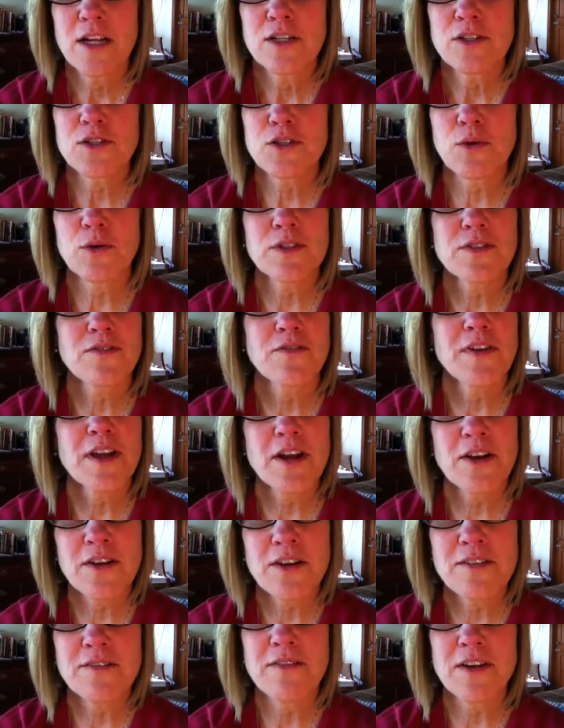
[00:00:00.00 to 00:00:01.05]
So it's
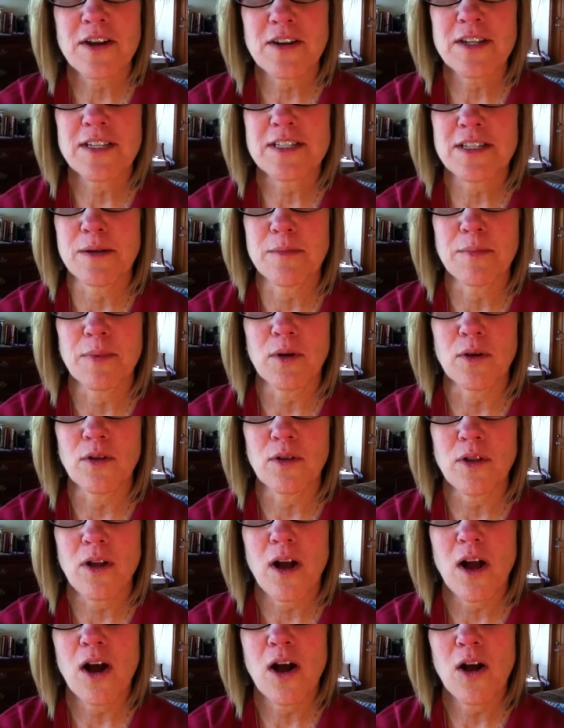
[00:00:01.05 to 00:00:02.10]
very, very
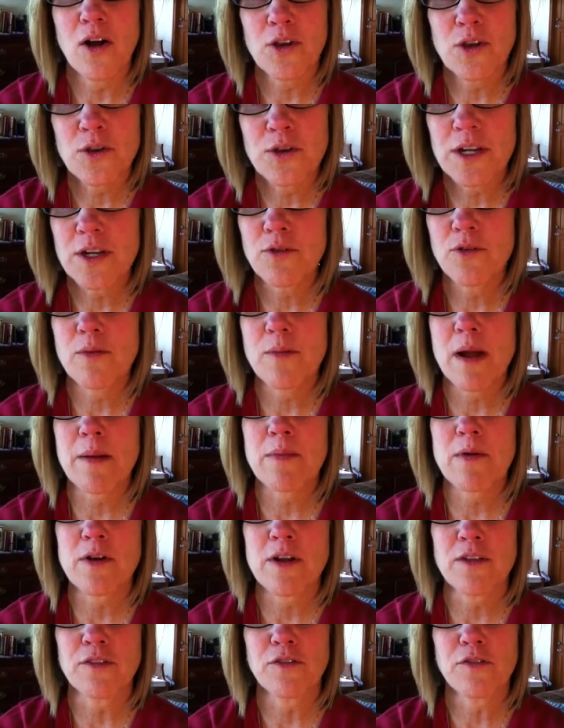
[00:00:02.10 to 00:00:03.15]
simple. All you need to
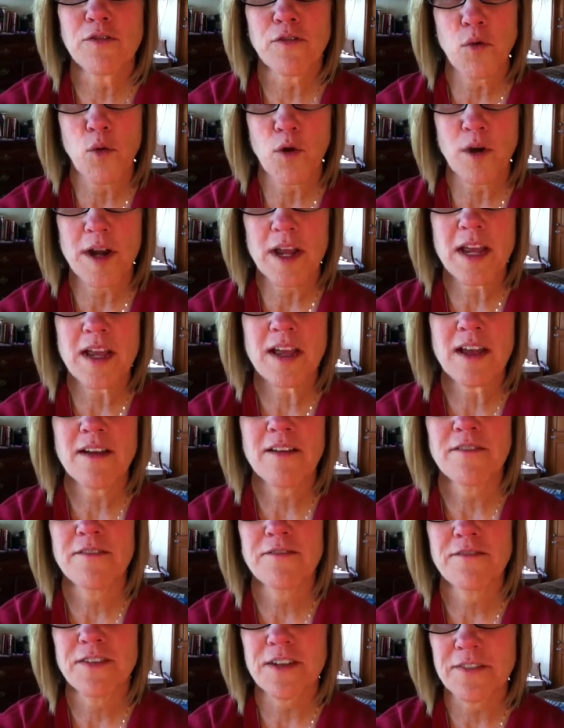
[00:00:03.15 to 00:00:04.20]
remember is 40,
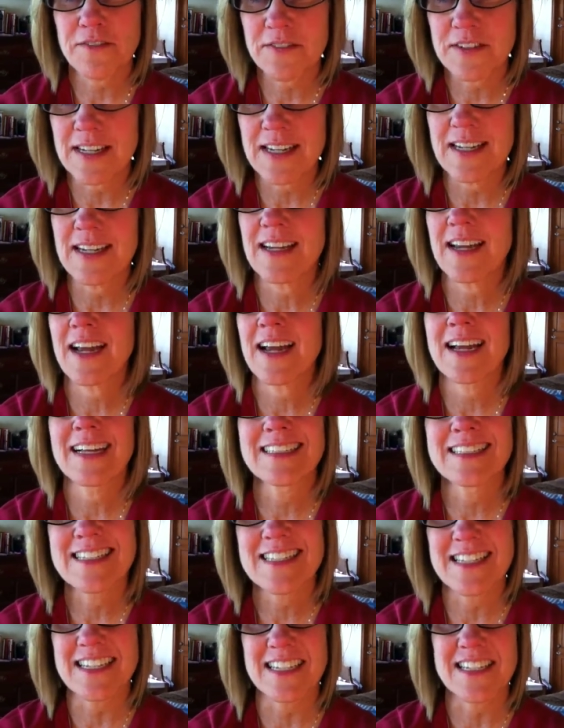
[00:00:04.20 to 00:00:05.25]
50,
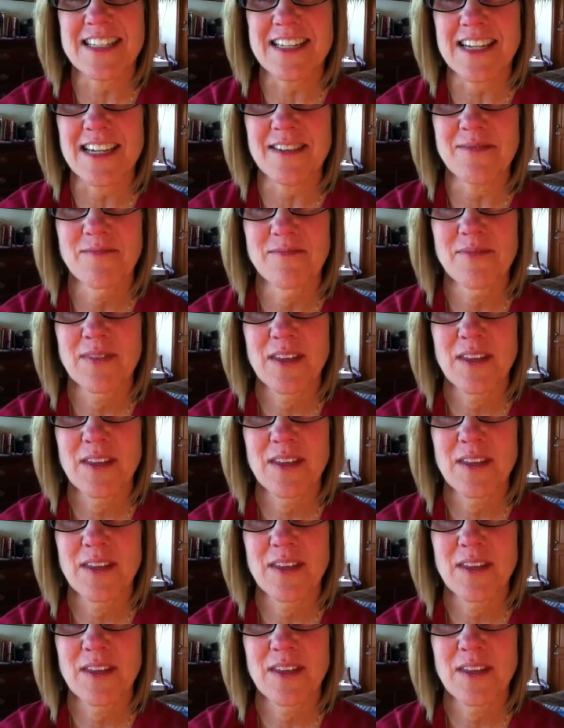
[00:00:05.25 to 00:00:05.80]
and 60.